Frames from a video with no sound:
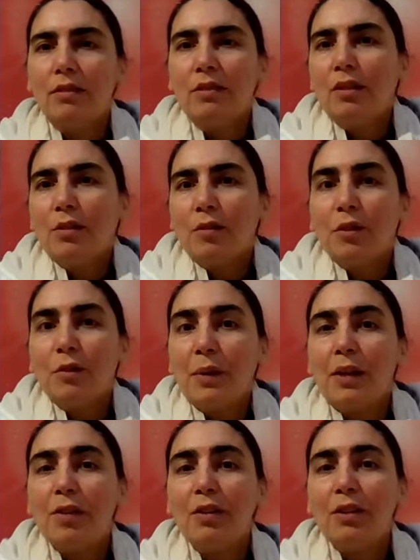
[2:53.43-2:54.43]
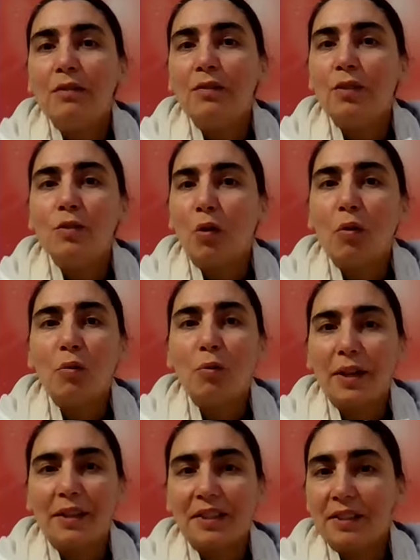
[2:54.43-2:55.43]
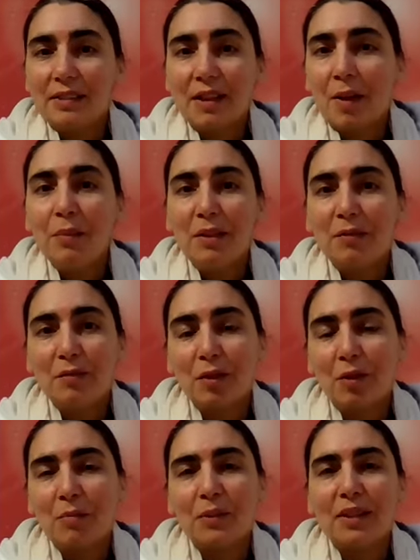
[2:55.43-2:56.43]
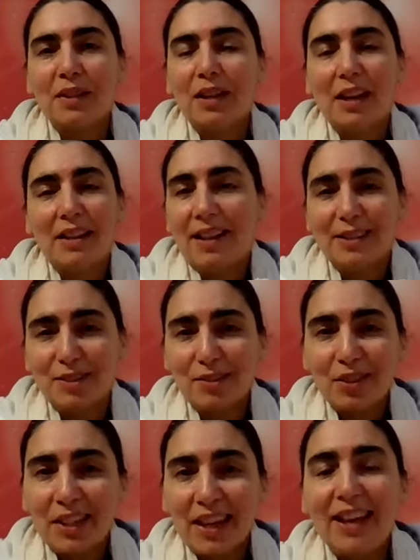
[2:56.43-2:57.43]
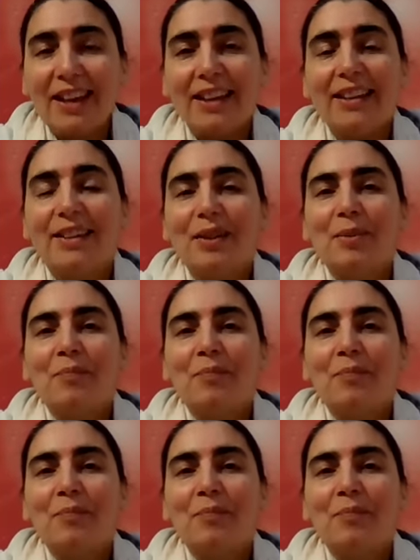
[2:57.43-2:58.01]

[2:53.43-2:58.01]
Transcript: you know, you may not even know where it's coming from, and that's okay.